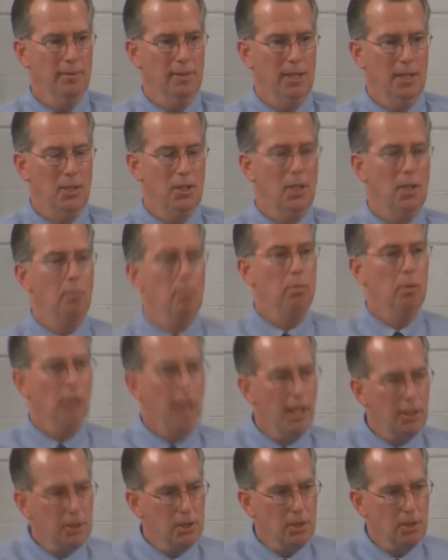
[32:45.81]
He said,
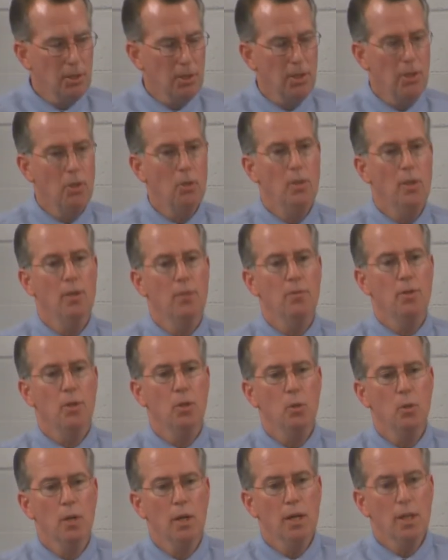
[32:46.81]
Blessed are you if
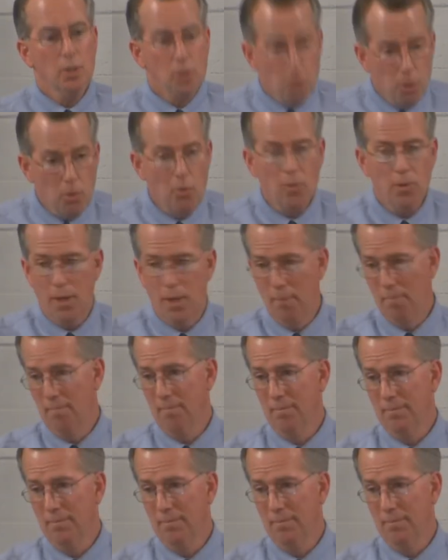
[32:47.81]
you do them.